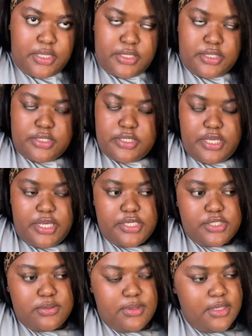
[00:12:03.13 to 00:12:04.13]
So yeah, you
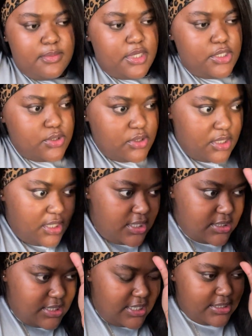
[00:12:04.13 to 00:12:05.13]
just want to make sure the hair
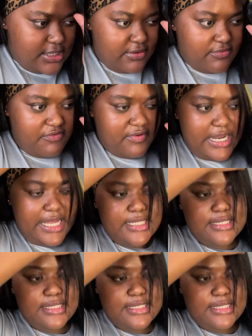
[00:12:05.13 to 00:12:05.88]
is nice and flat.